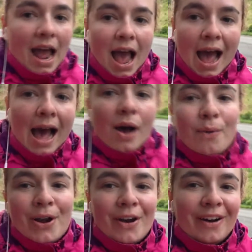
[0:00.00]
How
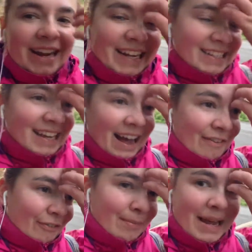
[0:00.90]
annoying is that
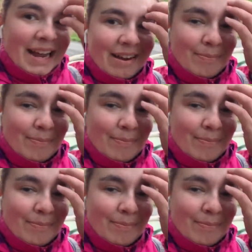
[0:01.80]
for me?